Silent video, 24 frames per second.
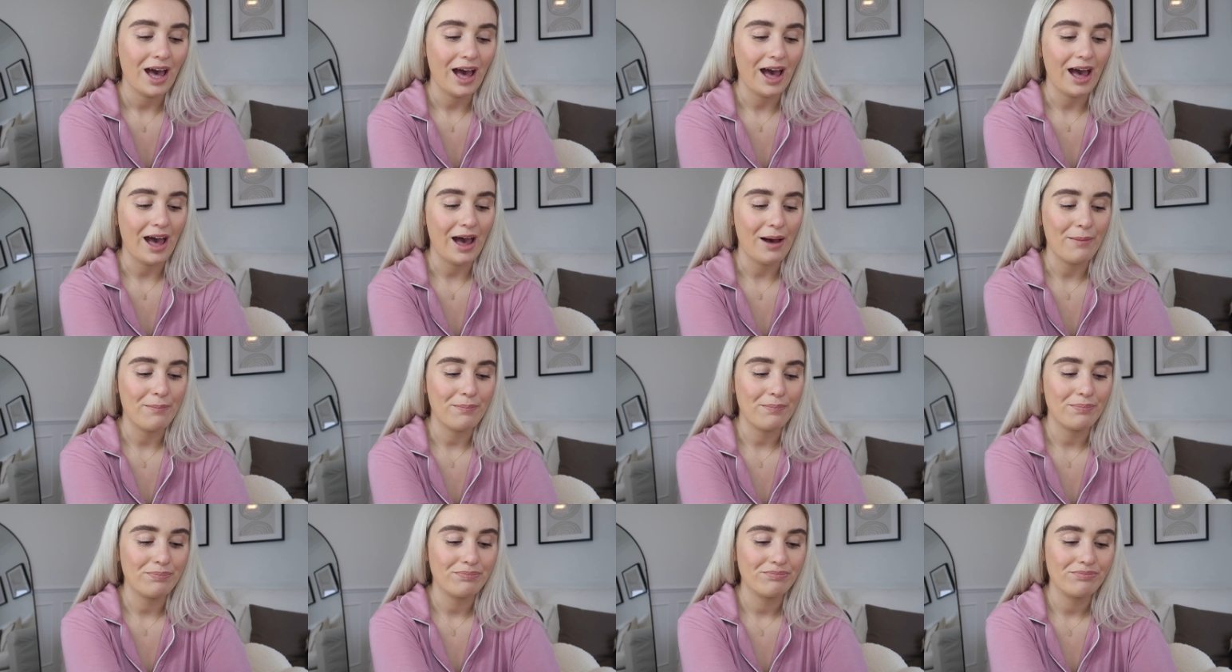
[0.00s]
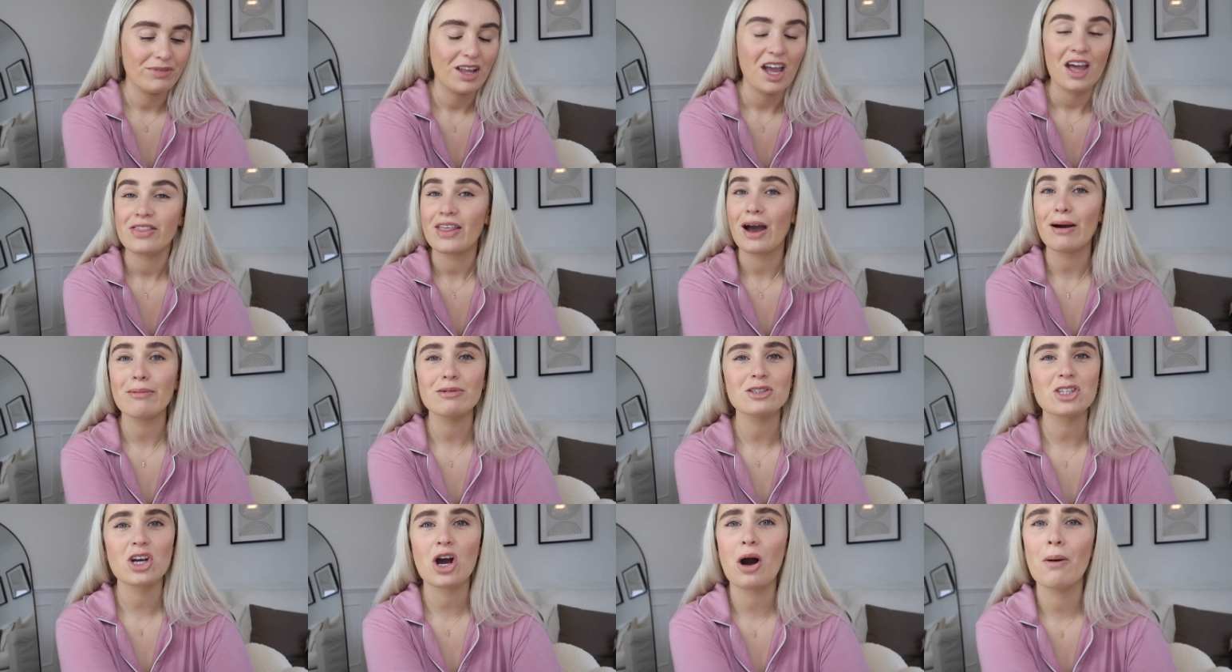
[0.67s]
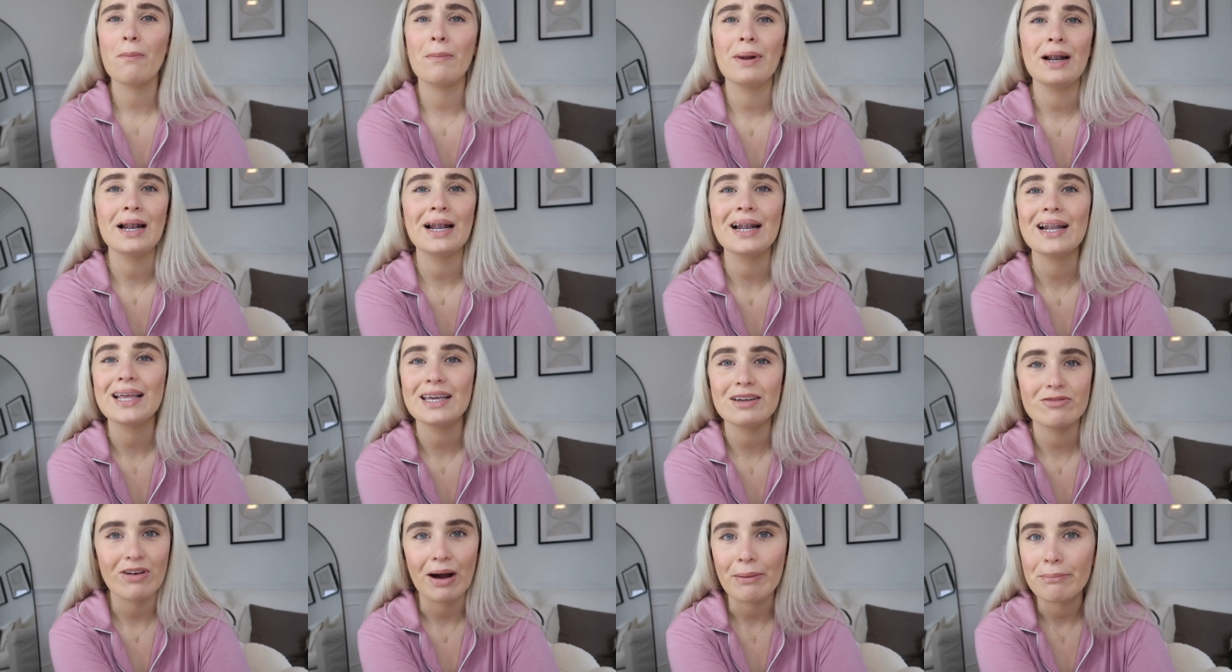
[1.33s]
Um, that was a
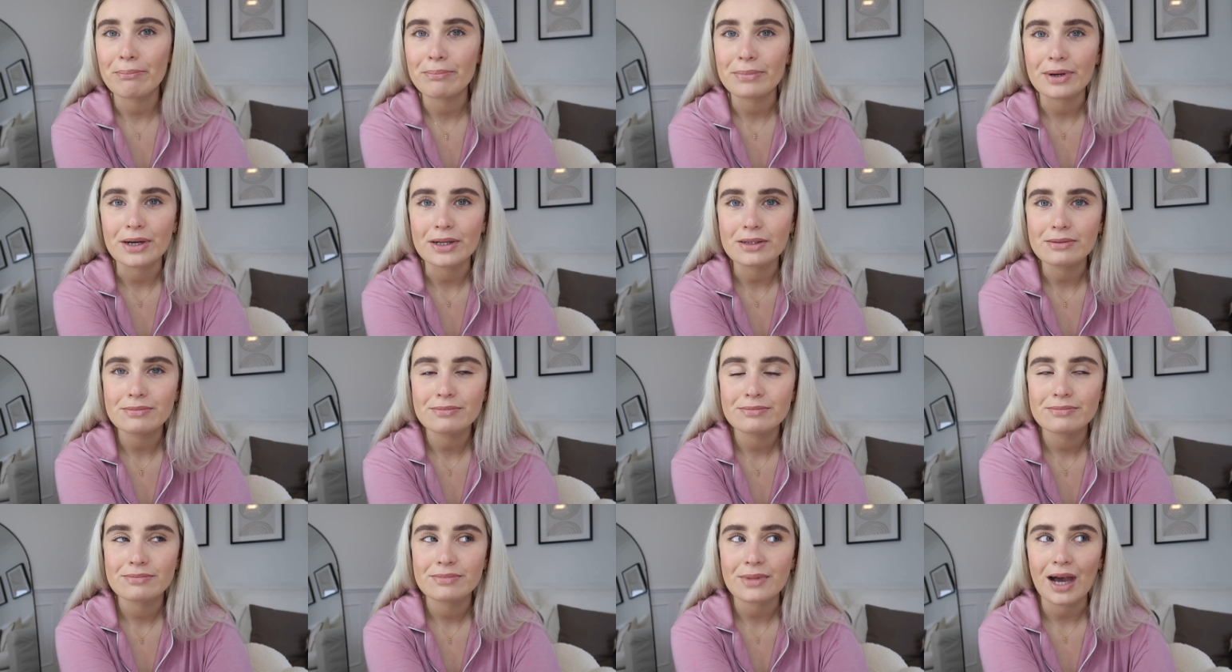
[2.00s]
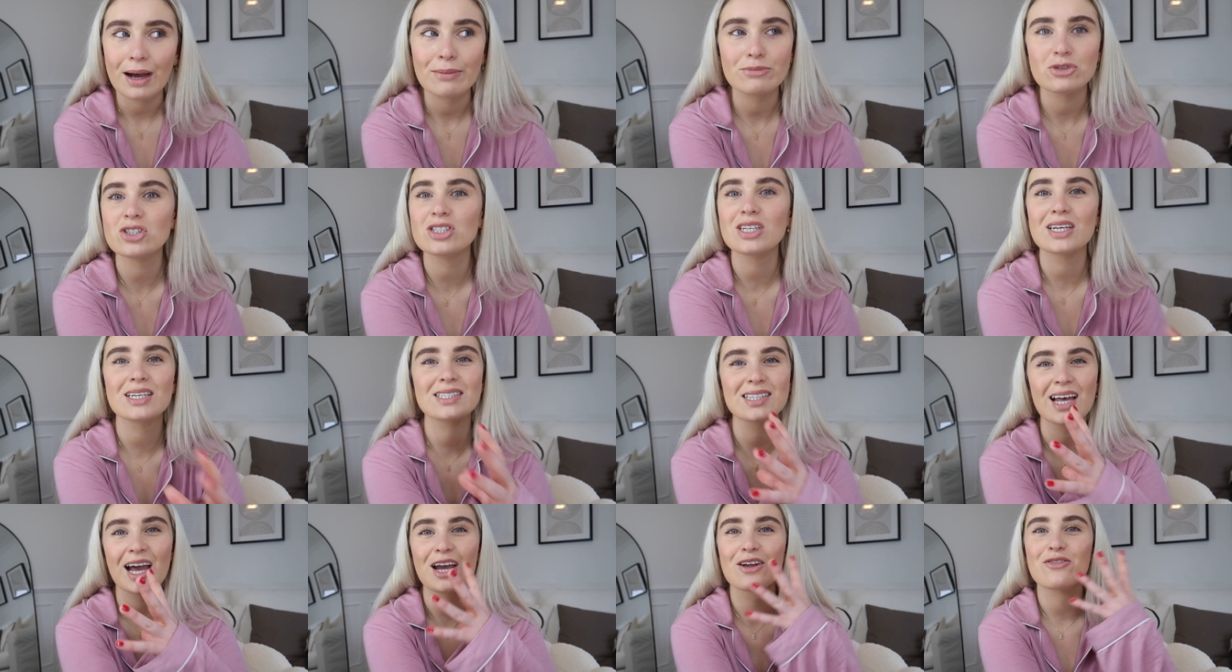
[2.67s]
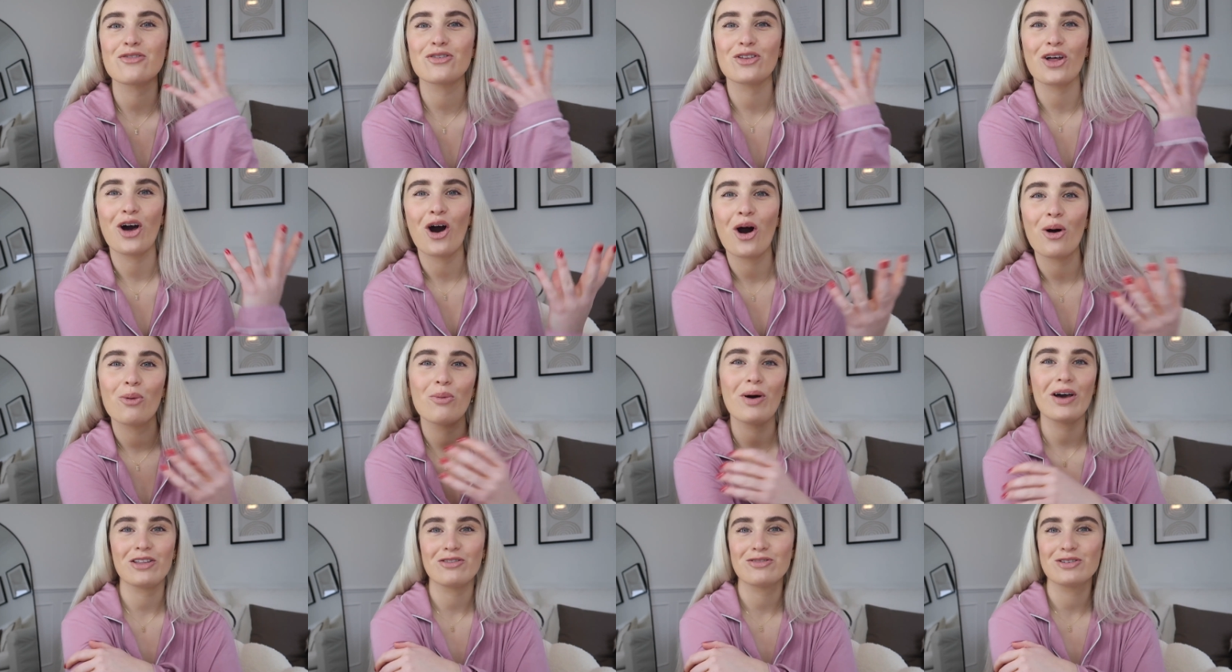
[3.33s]
complete ramble. I'm just excited for the
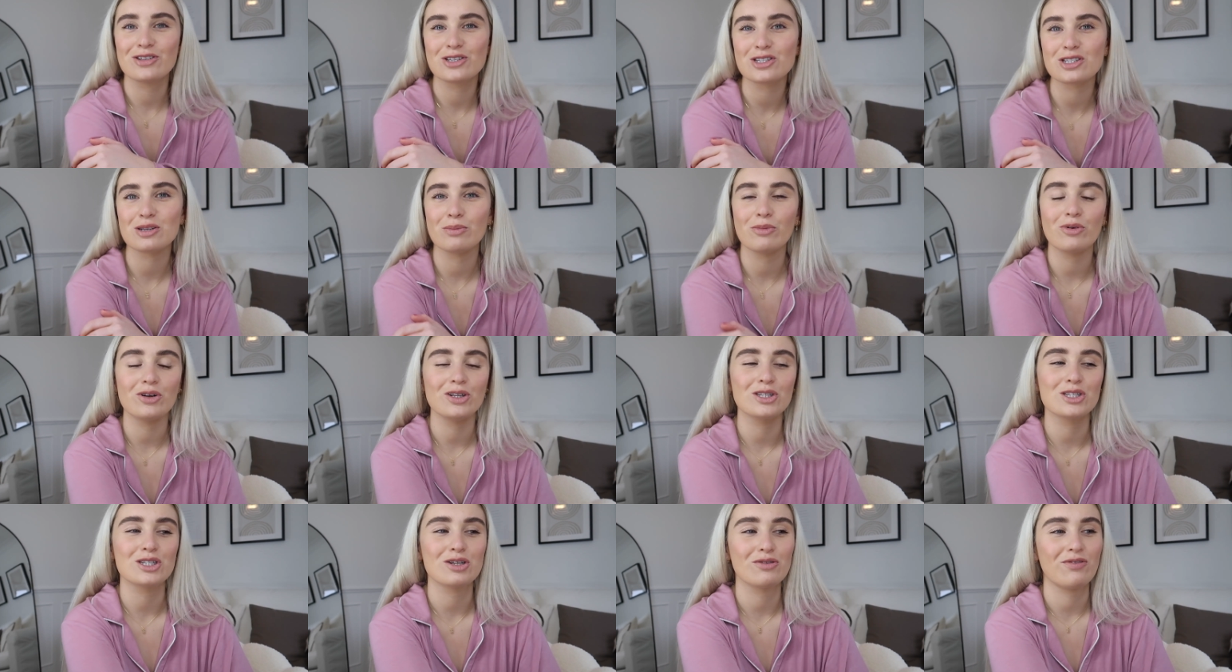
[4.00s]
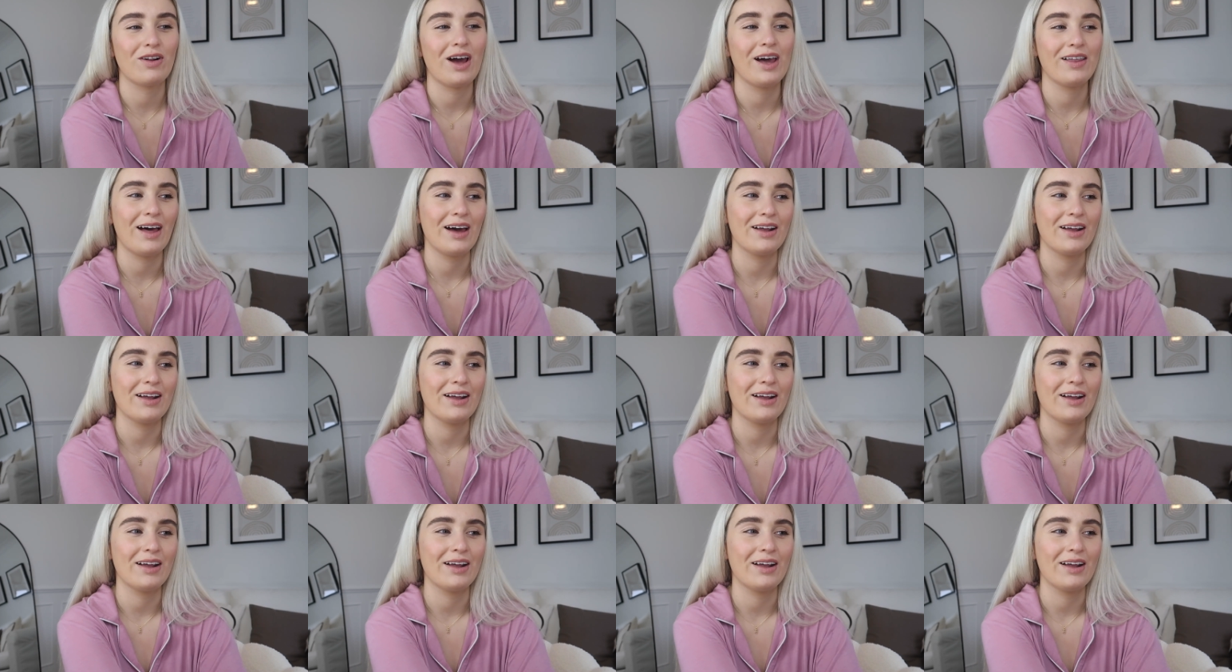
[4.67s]
hot weather and summer and stuff like